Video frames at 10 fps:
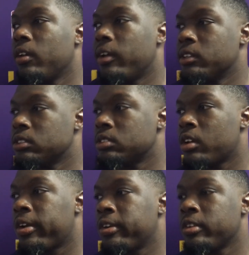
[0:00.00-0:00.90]

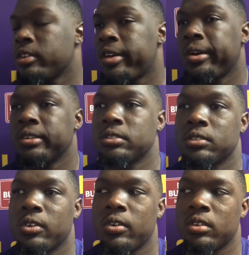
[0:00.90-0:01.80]
Do you feel
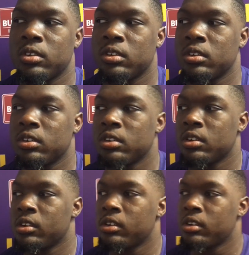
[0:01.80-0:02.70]
snake-bitten at all after
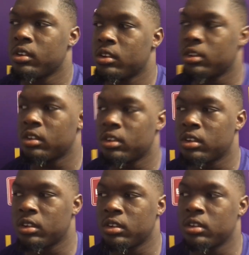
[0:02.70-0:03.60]
this game? Just
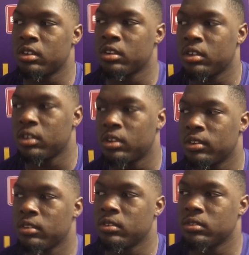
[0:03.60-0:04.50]
because kind of
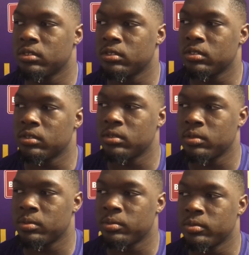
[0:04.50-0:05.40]
every
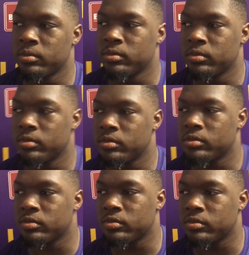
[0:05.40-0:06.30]
break or weird
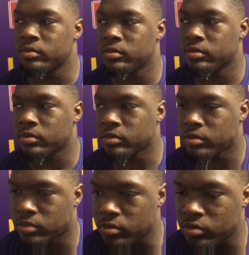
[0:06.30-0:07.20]
bounce, I mean, the umpire
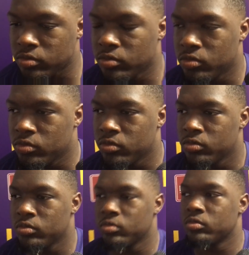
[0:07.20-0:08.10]
happening to be in
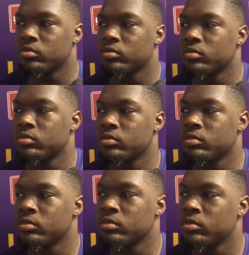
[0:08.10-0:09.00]
Leonard's way on a
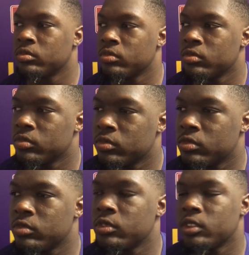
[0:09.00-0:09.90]
first down would have been a
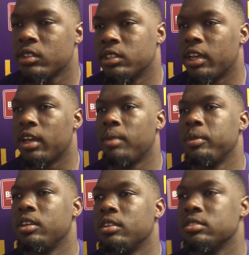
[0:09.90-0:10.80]
first down. Just
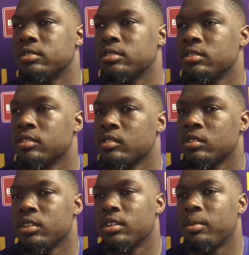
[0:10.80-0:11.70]
I mean, weird stuff.
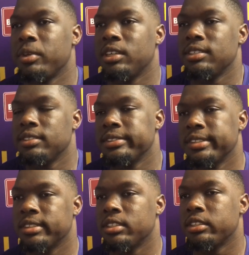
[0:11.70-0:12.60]
Kinda. I mean,
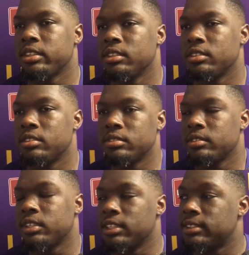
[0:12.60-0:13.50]

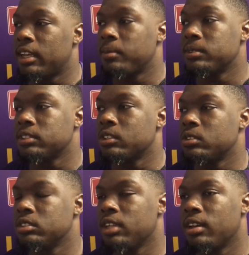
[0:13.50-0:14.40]
things happen, so you
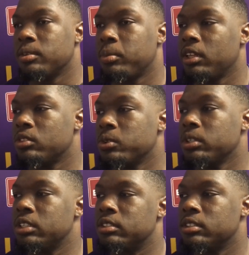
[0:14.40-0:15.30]
just got to play through
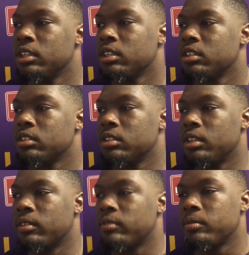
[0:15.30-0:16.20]
it and
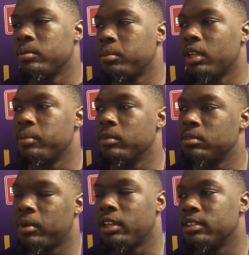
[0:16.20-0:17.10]

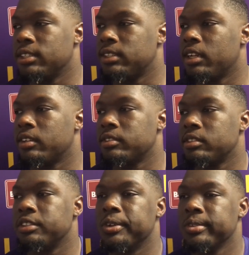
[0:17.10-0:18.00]
play the next down,
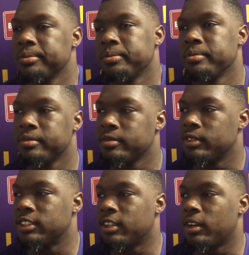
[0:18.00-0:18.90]
you know.
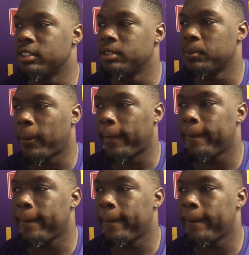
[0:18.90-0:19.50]
That's all it is.